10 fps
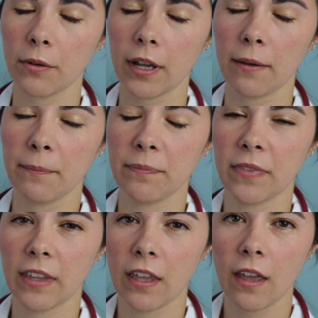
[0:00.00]
Okay.
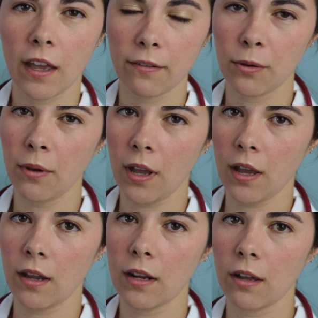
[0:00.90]
Have you
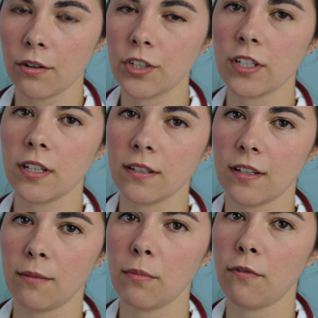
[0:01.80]
had allergy
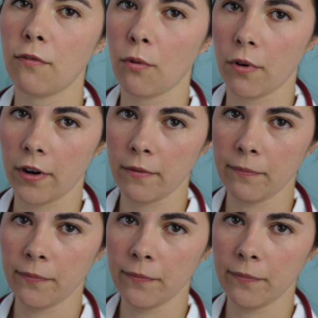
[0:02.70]
testing before?